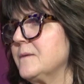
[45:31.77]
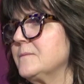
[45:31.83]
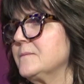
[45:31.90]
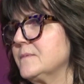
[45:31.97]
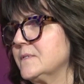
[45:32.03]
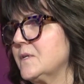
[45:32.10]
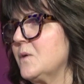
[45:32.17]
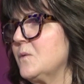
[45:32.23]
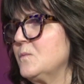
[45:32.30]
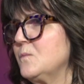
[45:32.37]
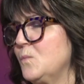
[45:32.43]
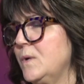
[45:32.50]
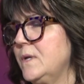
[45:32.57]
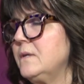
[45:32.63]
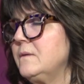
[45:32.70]
So
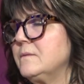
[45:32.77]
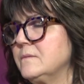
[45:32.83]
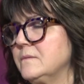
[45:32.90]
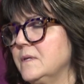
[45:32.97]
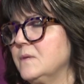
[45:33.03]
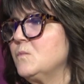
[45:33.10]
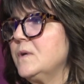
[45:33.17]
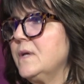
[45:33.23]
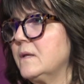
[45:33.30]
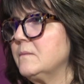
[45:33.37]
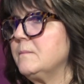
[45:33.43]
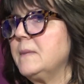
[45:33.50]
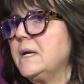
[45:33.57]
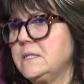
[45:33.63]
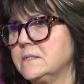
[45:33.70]
we had
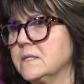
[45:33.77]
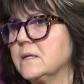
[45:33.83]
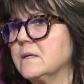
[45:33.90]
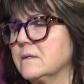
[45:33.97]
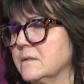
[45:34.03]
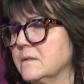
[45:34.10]
amazing